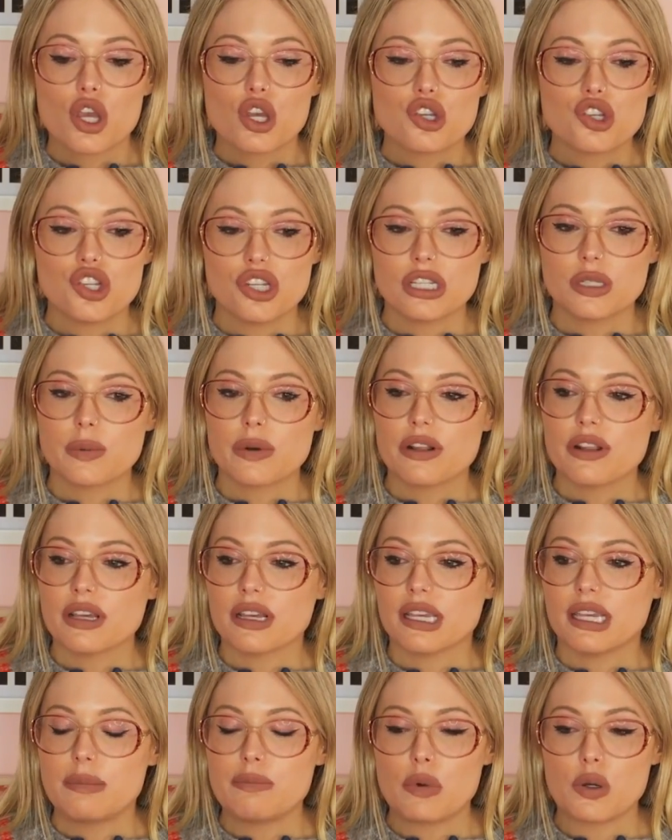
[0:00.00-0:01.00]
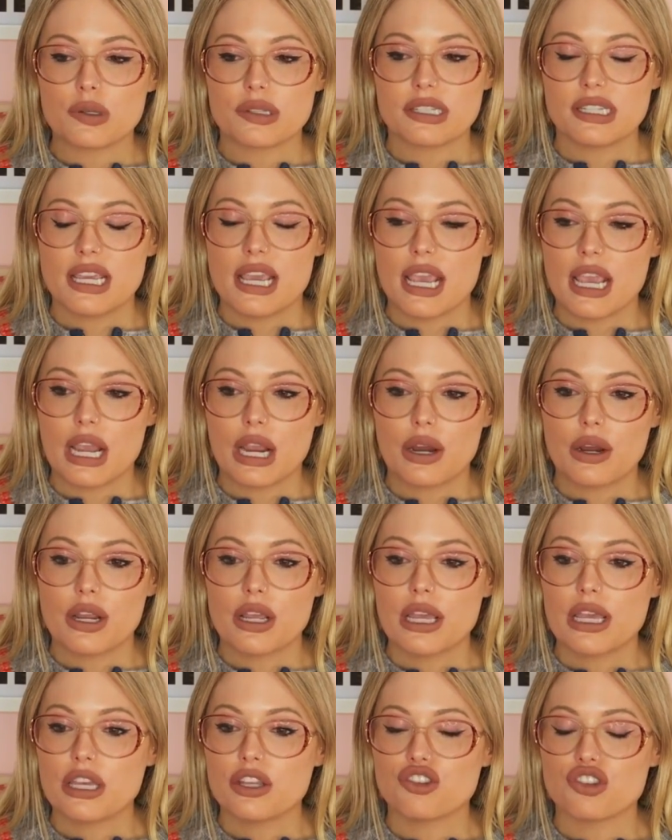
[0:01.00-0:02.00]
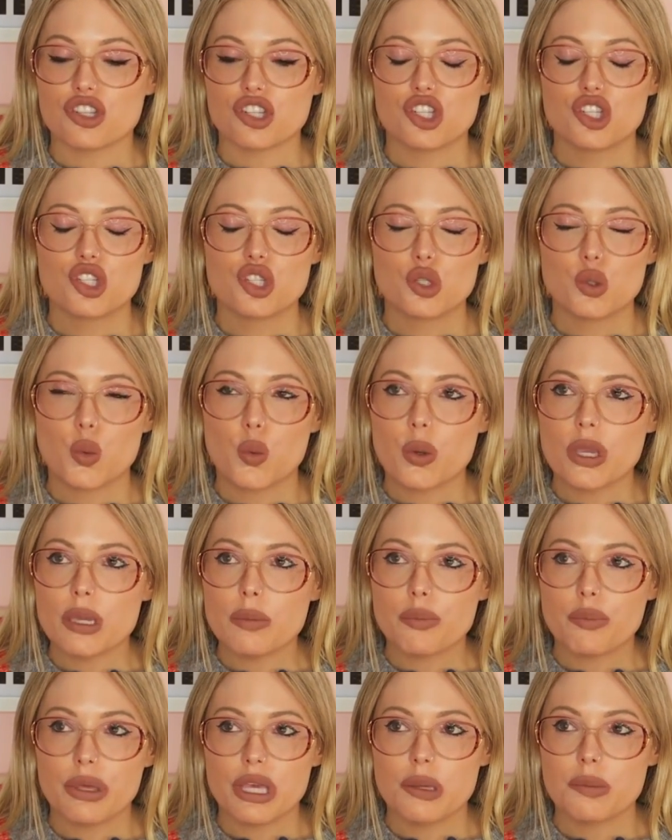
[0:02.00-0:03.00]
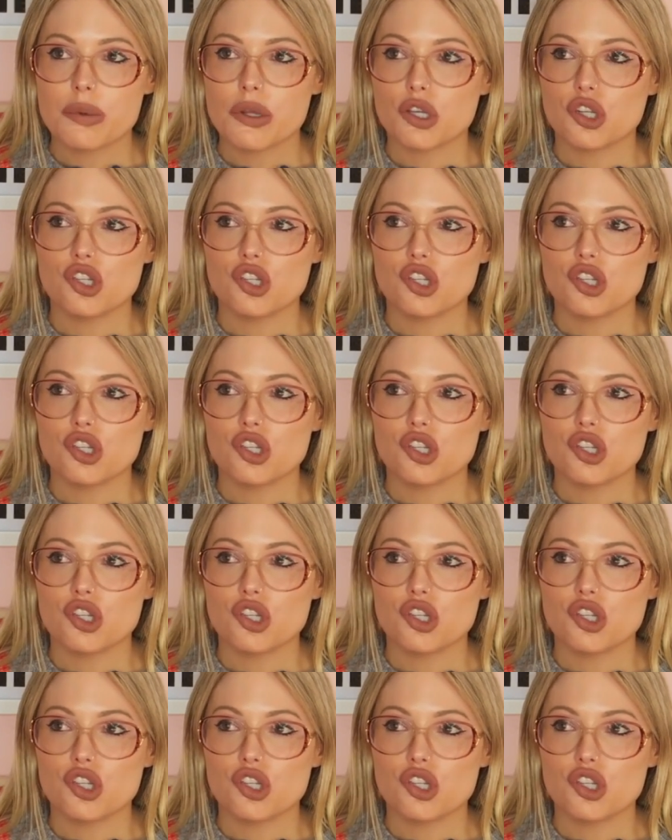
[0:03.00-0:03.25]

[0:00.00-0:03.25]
She's one of the most caring, just sweet people.